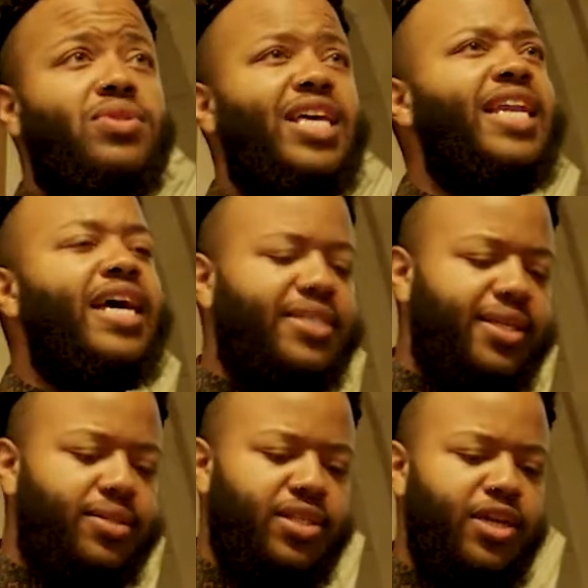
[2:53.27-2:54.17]
in
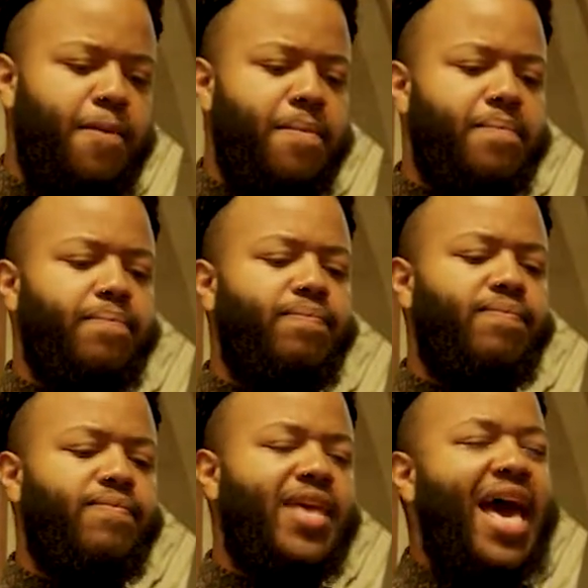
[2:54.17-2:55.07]
essence.
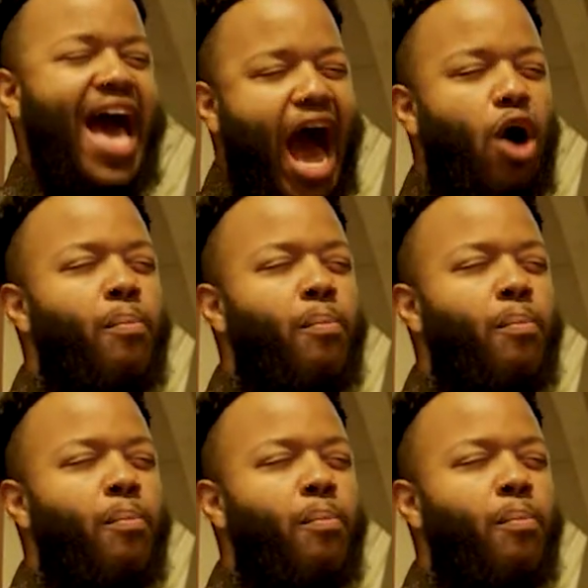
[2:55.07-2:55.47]
How